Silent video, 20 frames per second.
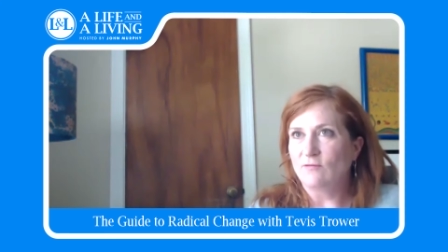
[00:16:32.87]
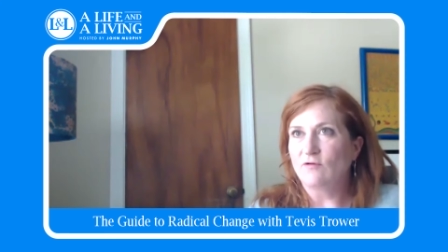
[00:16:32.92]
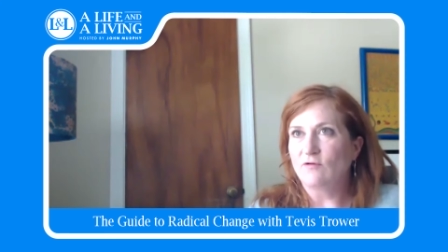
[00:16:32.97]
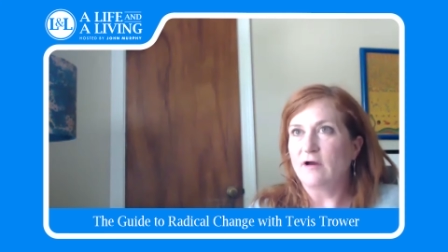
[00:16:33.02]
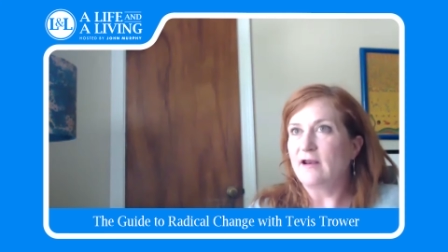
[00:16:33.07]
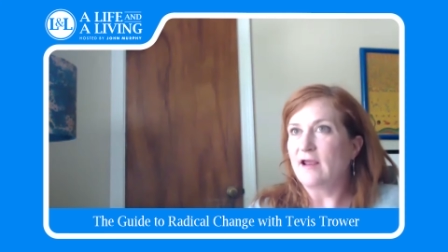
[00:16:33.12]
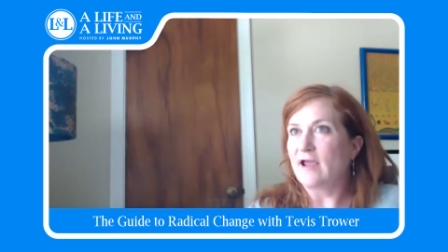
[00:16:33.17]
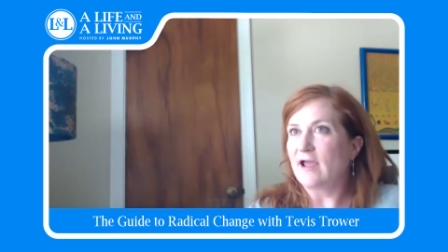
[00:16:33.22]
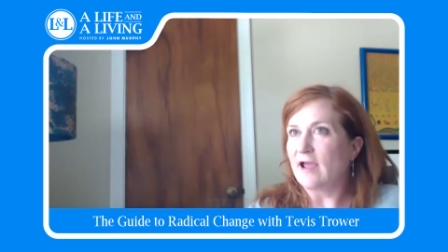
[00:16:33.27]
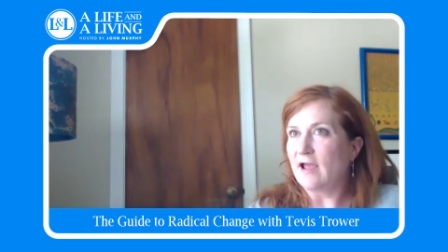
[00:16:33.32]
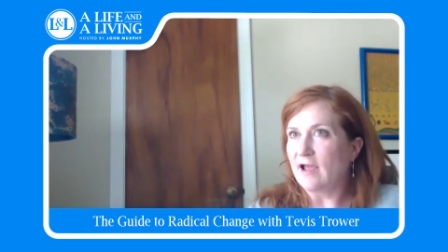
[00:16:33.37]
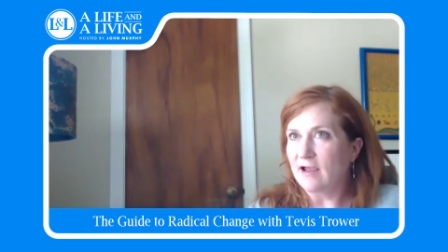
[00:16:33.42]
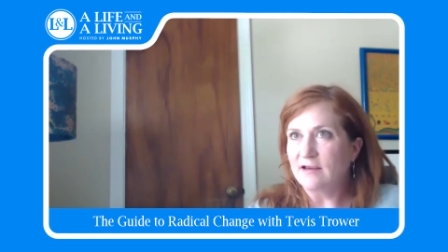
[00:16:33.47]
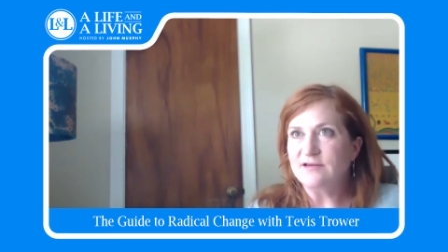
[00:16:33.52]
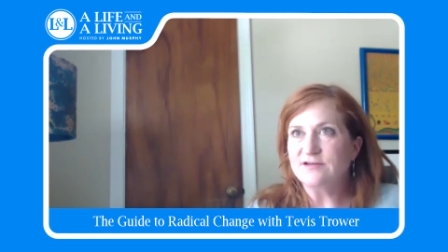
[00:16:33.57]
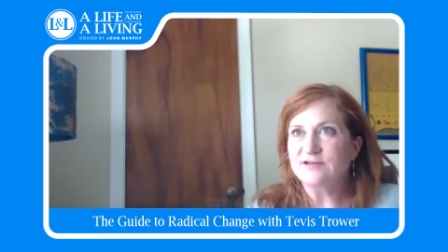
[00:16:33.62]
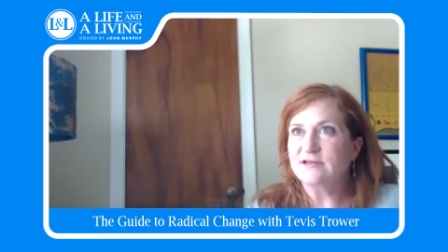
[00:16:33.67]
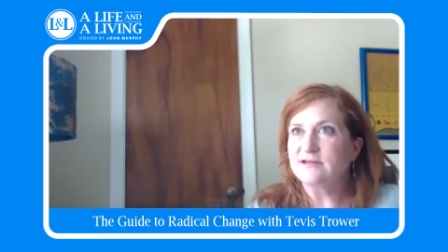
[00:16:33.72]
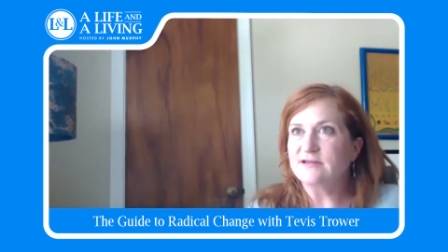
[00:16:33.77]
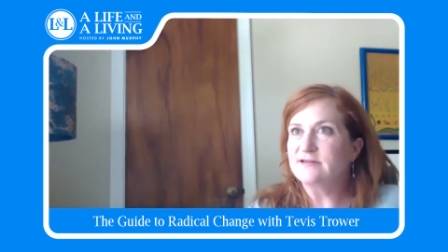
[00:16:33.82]
What
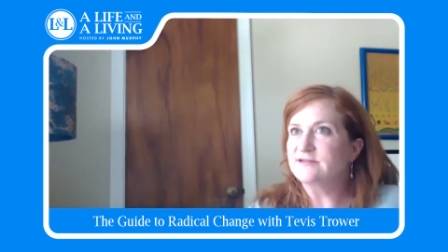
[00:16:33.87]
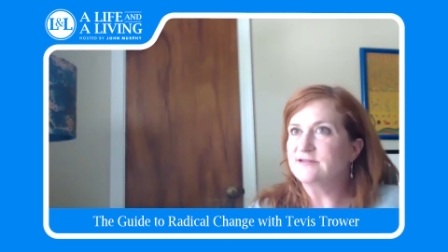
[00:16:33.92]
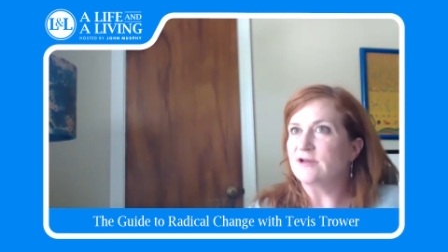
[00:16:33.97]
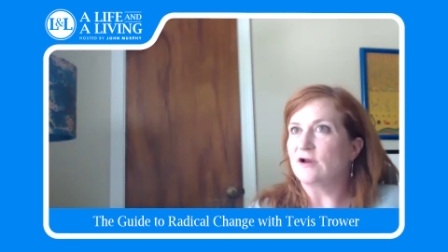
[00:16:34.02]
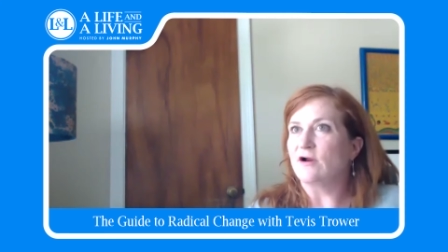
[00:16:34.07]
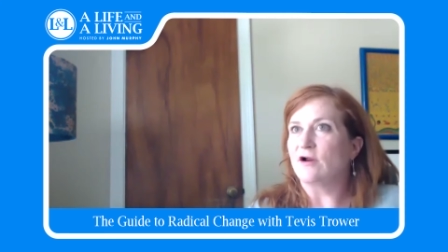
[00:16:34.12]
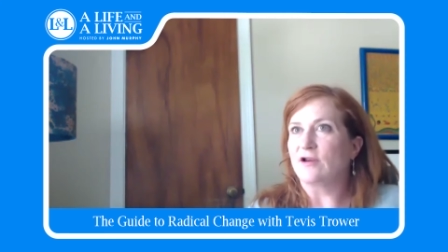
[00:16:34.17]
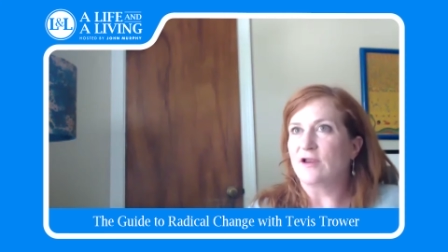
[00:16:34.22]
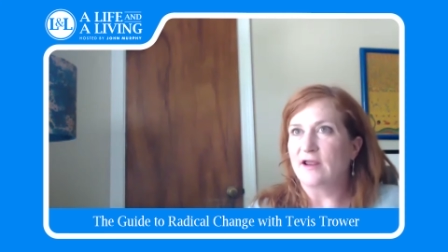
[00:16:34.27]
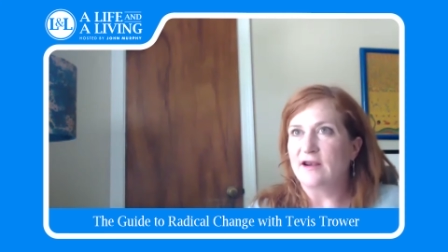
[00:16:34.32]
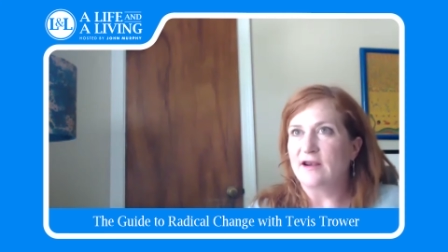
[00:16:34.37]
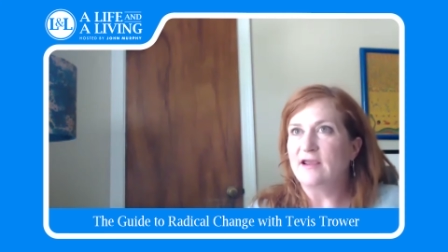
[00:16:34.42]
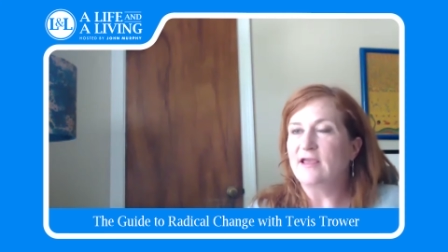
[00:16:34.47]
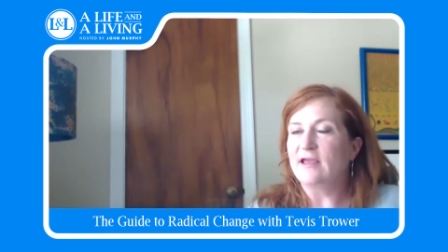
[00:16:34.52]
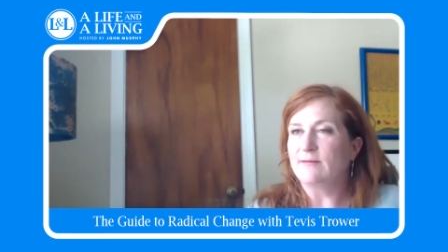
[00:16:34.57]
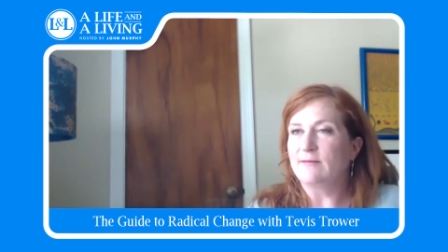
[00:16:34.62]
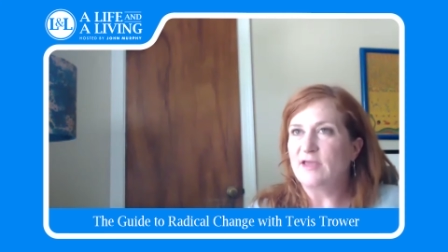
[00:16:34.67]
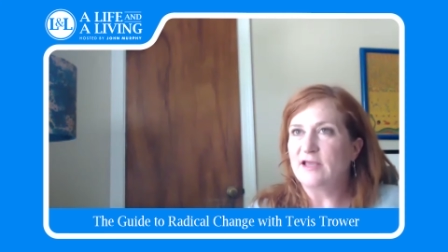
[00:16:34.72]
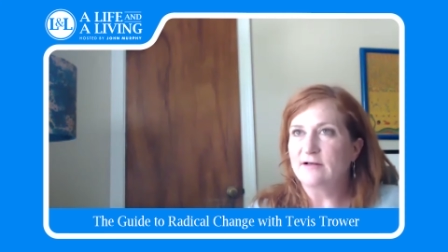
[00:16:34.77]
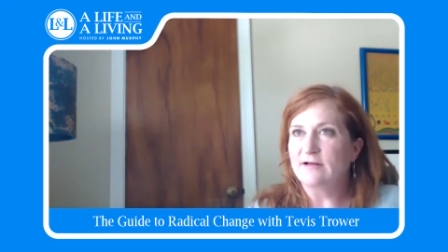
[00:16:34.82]
actions are going to
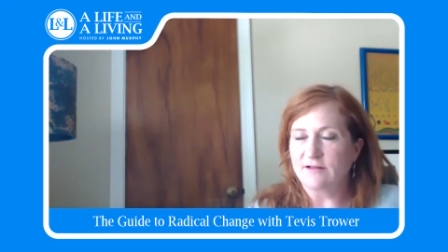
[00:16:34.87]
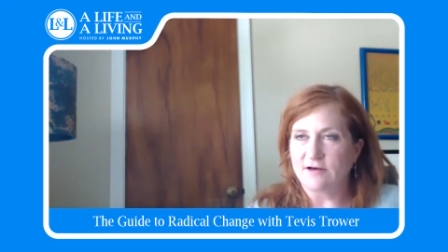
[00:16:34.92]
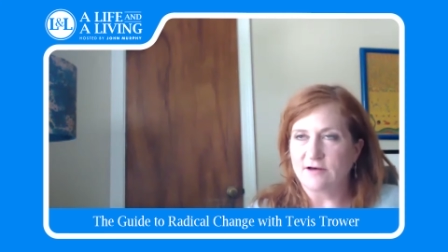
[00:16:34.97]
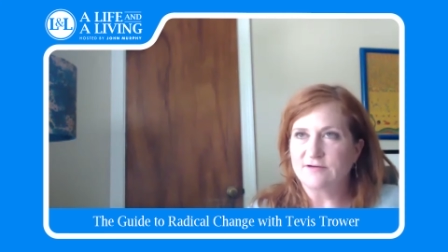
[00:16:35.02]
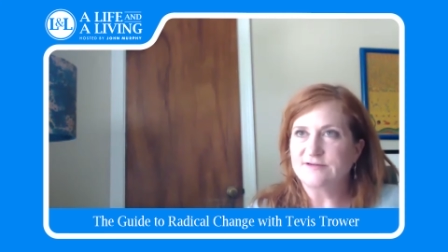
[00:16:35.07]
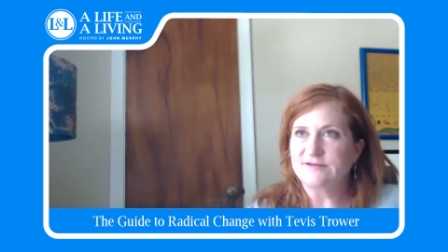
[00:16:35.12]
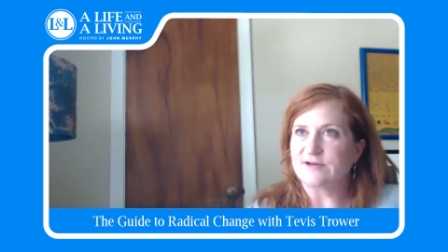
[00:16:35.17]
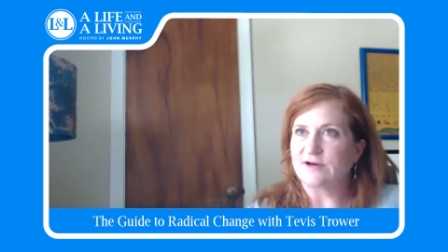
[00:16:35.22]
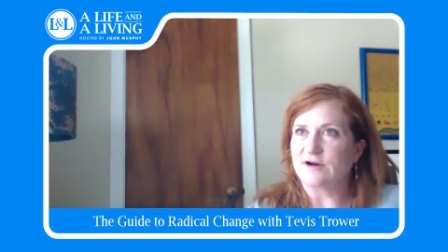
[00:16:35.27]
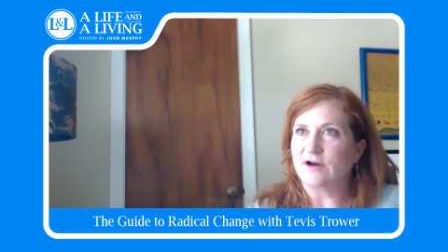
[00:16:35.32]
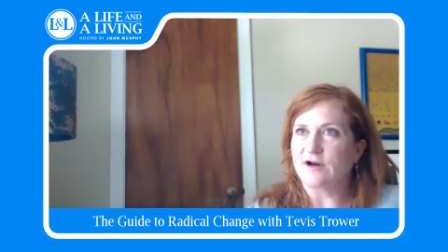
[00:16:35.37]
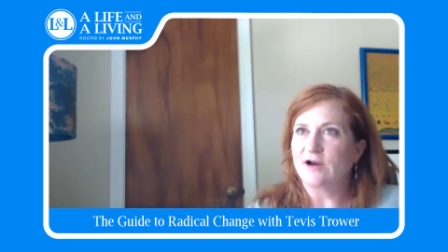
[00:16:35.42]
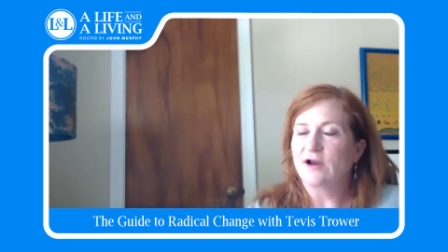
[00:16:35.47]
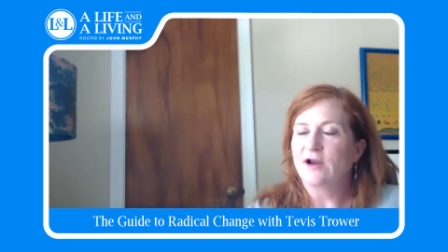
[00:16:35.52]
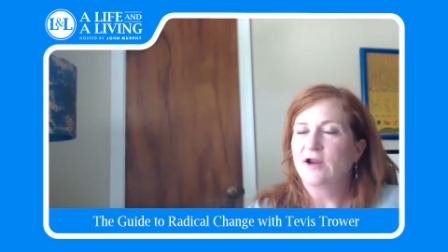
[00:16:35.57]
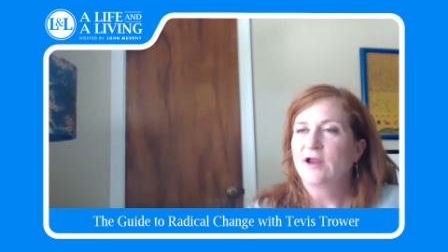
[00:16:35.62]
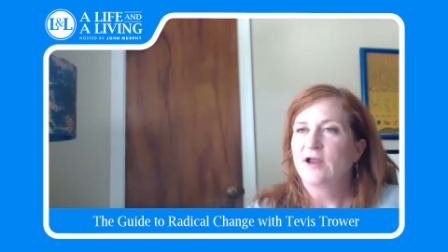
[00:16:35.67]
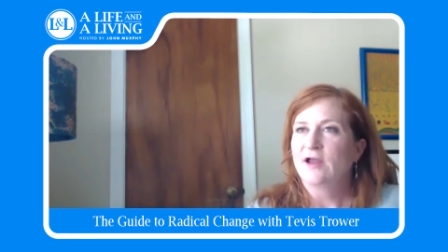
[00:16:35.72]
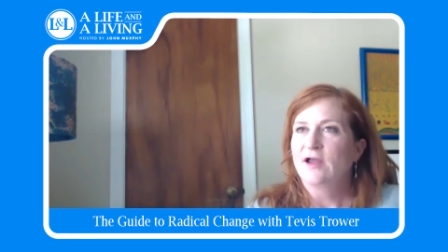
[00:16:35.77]
get me closer